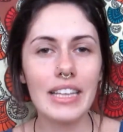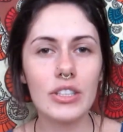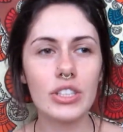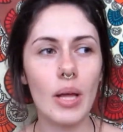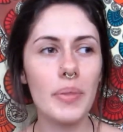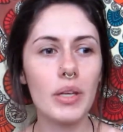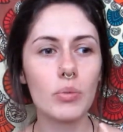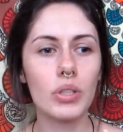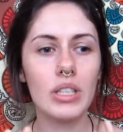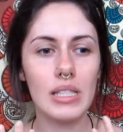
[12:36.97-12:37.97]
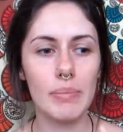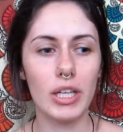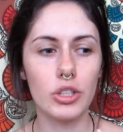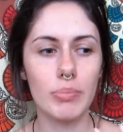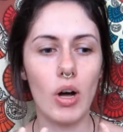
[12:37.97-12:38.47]
There's something really
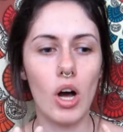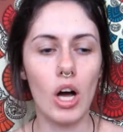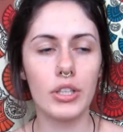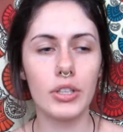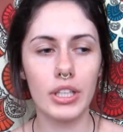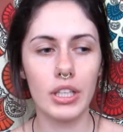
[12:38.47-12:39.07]
special about honoring